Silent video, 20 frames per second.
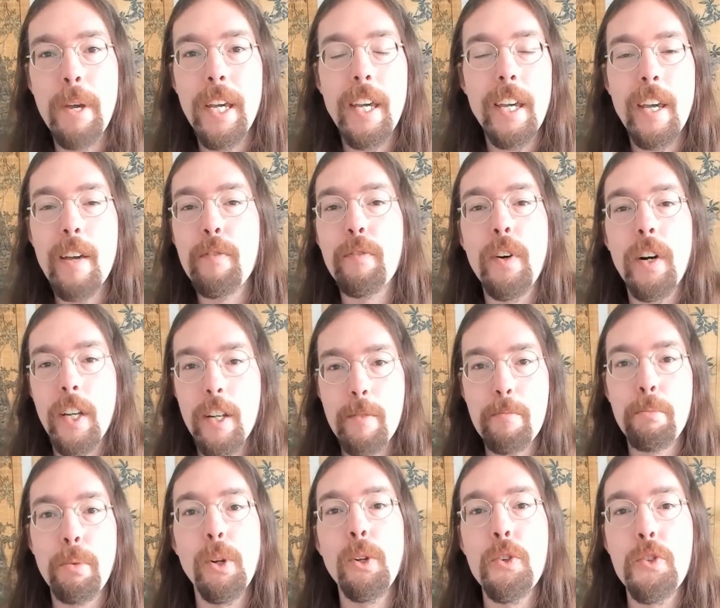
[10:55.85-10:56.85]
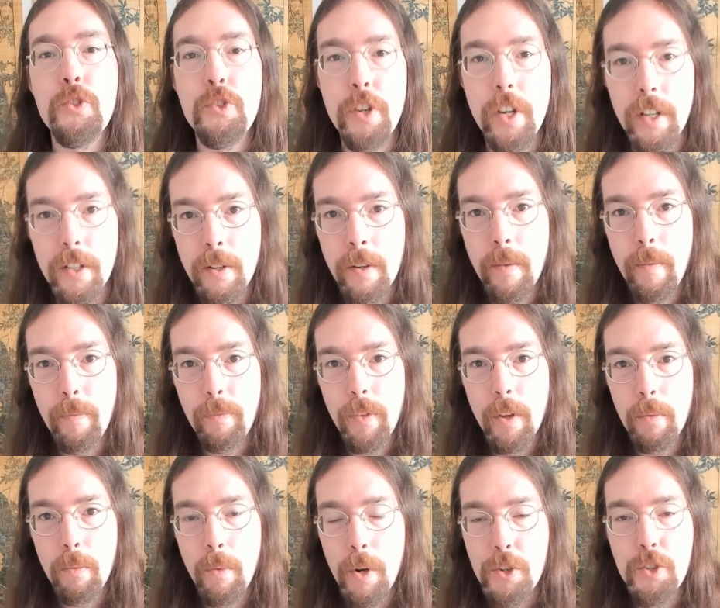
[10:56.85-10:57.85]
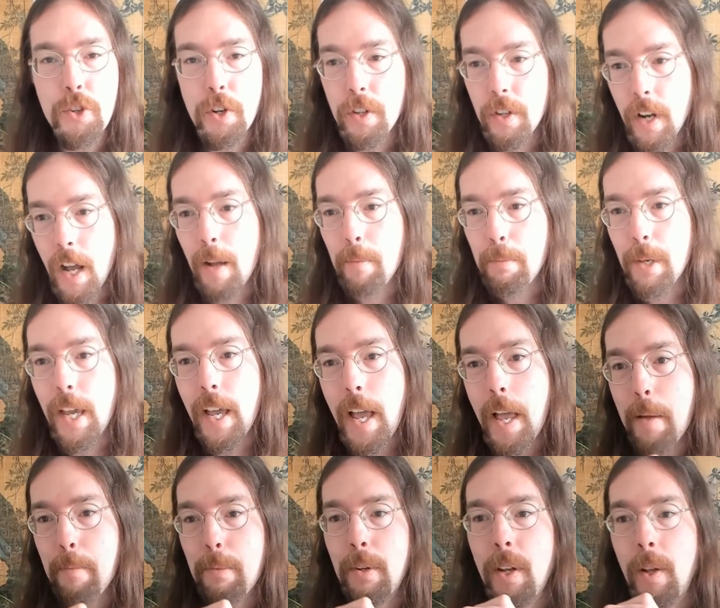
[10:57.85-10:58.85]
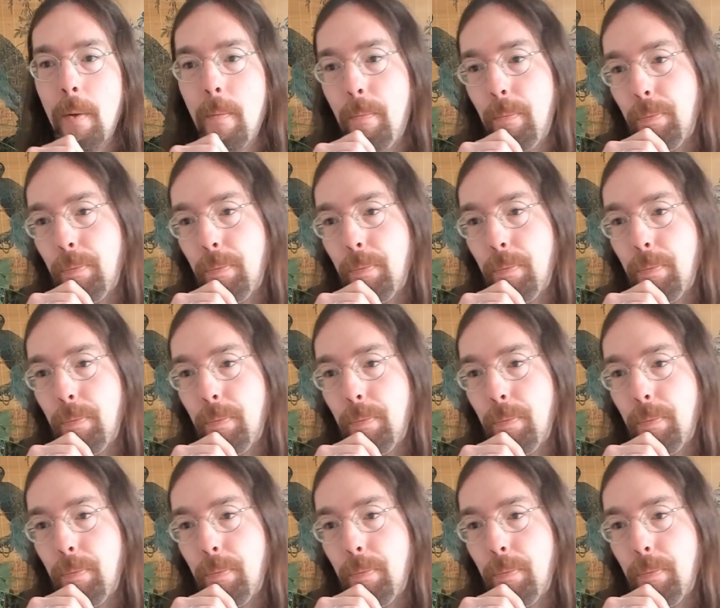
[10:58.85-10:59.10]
making it fucking bullshit, which should not be happening.